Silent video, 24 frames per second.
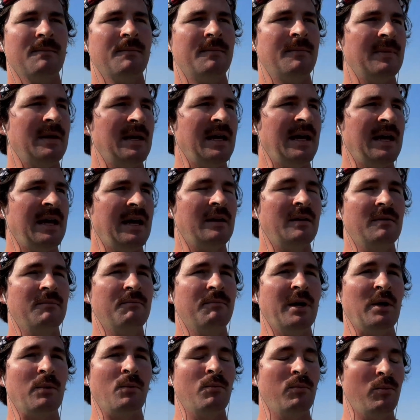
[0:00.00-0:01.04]

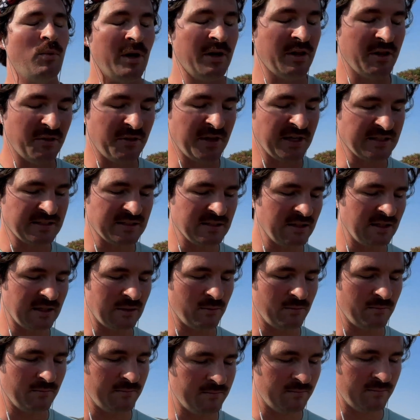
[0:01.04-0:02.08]
one of the things like
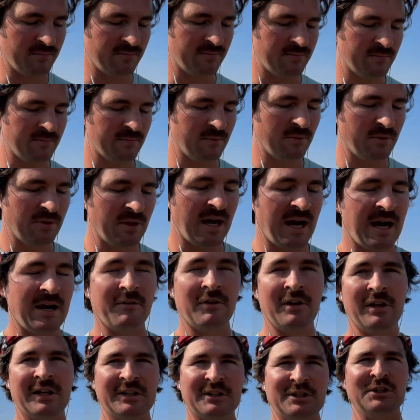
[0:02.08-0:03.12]
that I
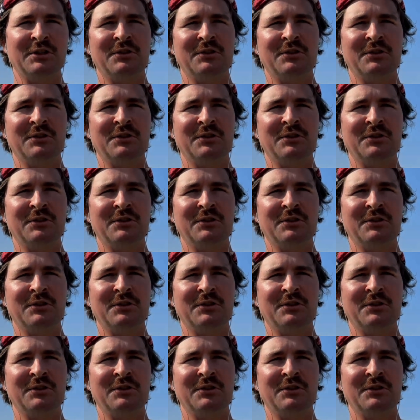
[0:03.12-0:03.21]
really like to do